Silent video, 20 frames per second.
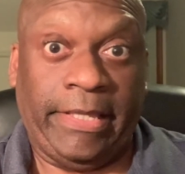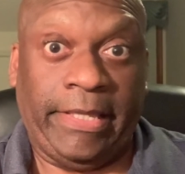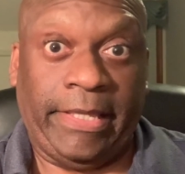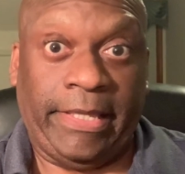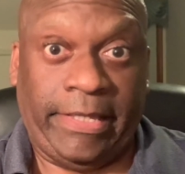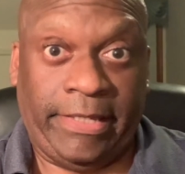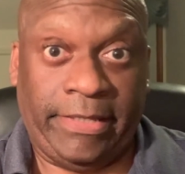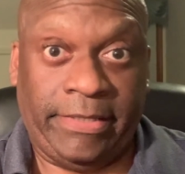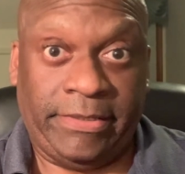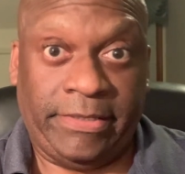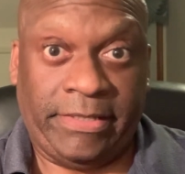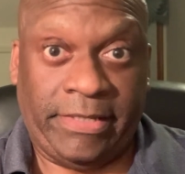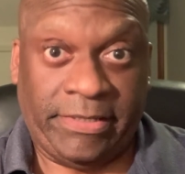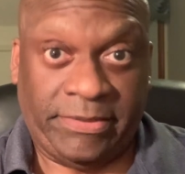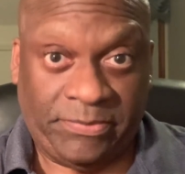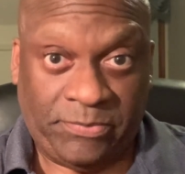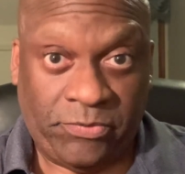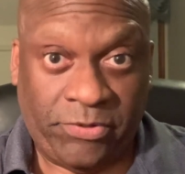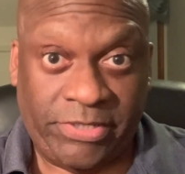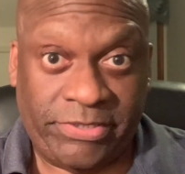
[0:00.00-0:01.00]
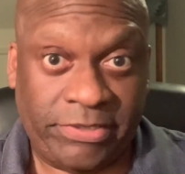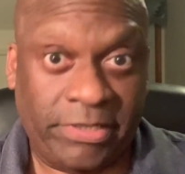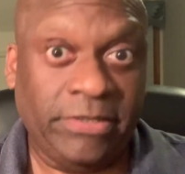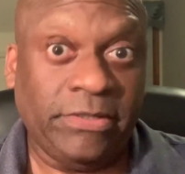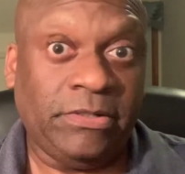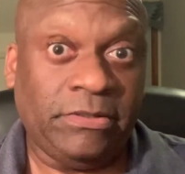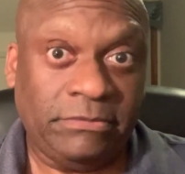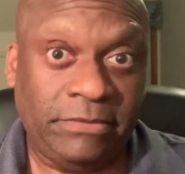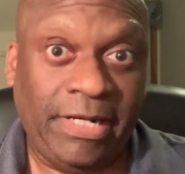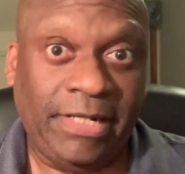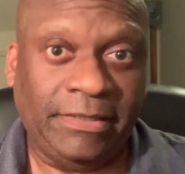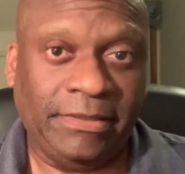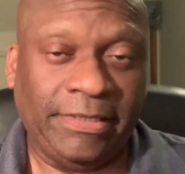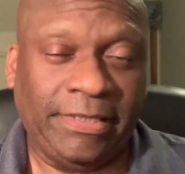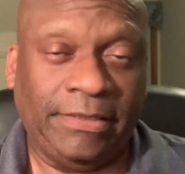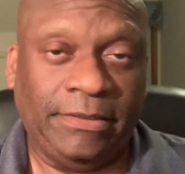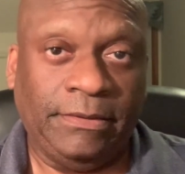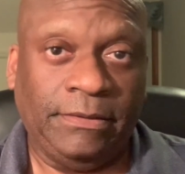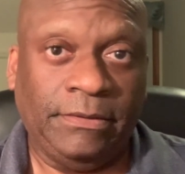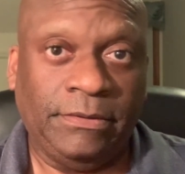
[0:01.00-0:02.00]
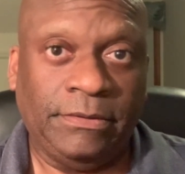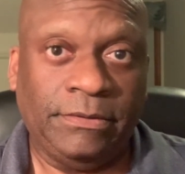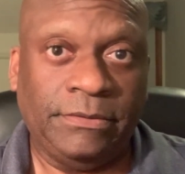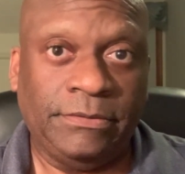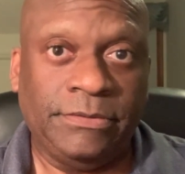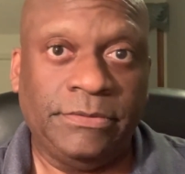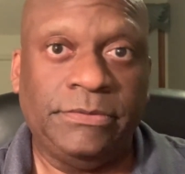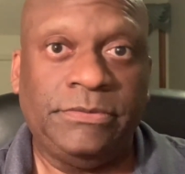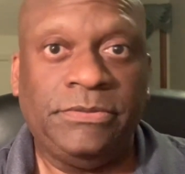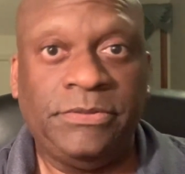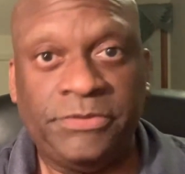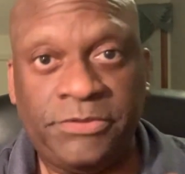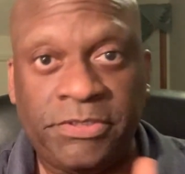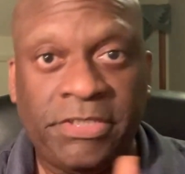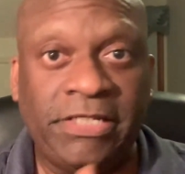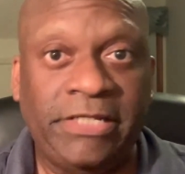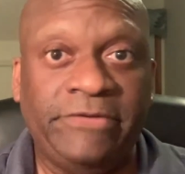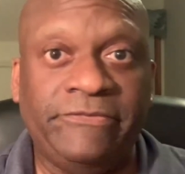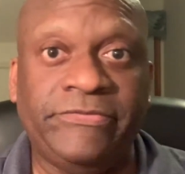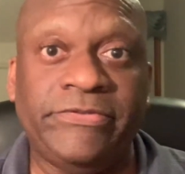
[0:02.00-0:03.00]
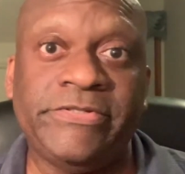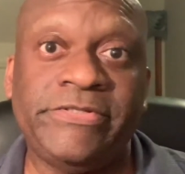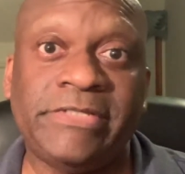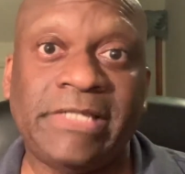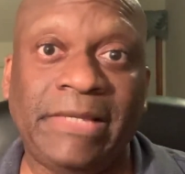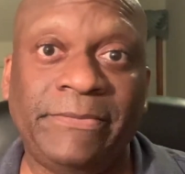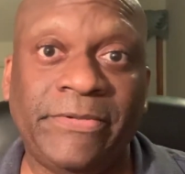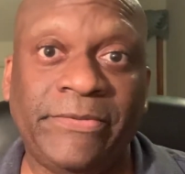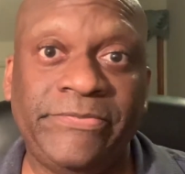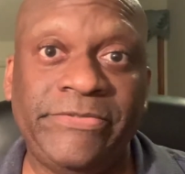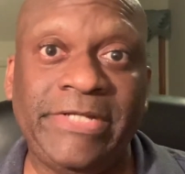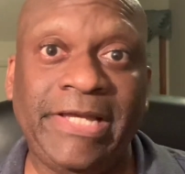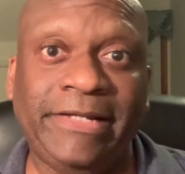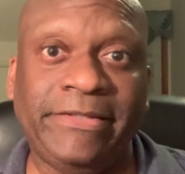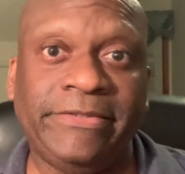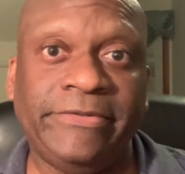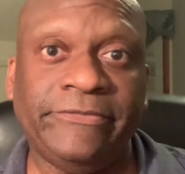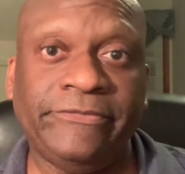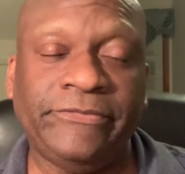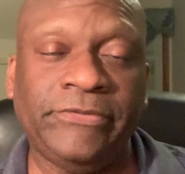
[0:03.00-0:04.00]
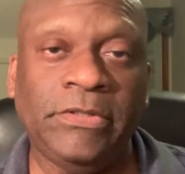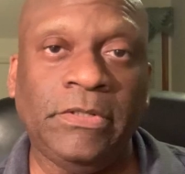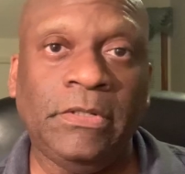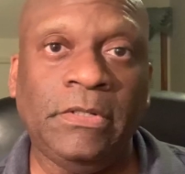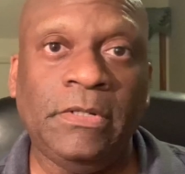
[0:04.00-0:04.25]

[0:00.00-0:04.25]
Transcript: and at points incorrectly to achieve the same objective.